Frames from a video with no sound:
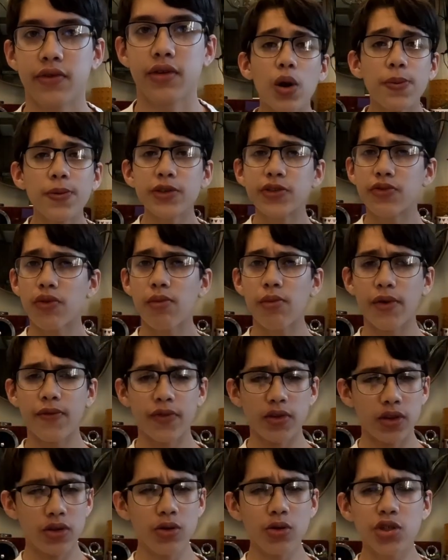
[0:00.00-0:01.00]
Ripples from
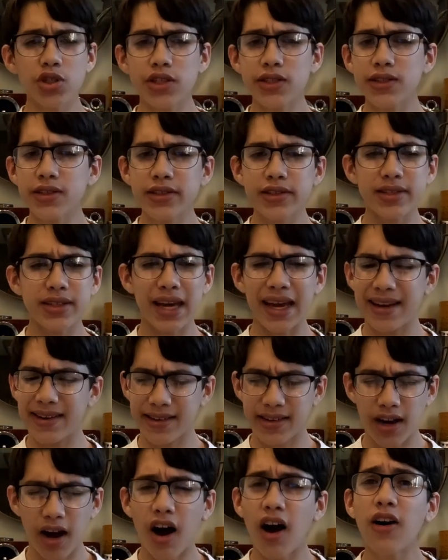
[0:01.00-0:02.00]
revolutions
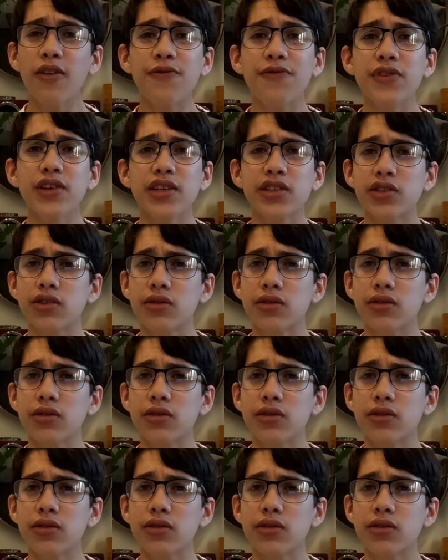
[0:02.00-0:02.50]
and conflicts